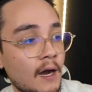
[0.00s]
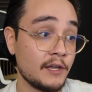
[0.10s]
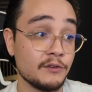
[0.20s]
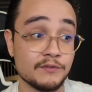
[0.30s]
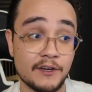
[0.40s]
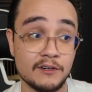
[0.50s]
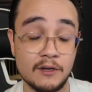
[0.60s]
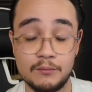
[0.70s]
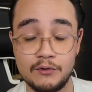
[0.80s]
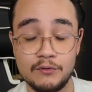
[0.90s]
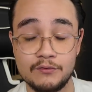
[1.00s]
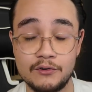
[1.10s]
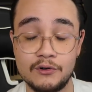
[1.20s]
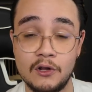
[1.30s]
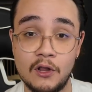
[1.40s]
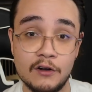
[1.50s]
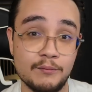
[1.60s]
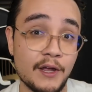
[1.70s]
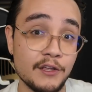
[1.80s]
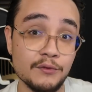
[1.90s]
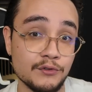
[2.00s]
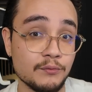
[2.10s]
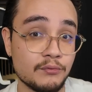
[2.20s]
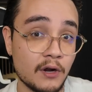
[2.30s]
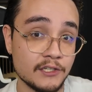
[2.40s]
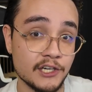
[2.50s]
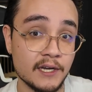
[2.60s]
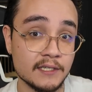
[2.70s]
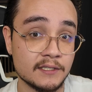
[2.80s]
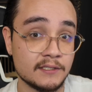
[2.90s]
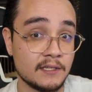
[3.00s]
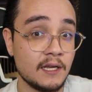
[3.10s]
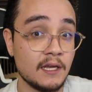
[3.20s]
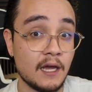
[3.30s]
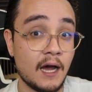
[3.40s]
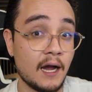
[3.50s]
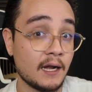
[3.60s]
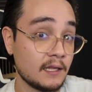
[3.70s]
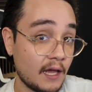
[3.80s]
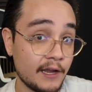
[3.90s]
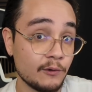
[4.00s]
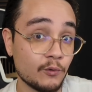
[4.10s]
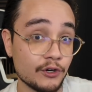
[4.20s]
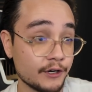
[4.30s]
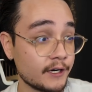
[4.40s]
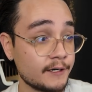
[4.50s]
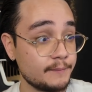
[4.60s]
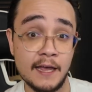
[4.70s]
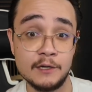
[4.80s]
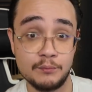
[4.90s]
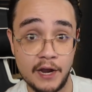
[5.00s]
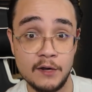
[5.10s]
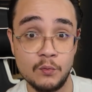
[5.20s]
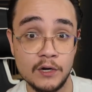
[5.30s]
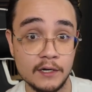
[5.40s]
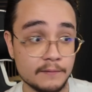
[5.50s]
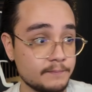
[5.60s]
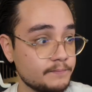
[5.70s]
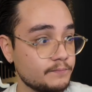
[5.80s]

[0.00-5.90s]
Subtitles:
So I use Final Cut Pro for a lot of my YouTube projects, client work, and brand work.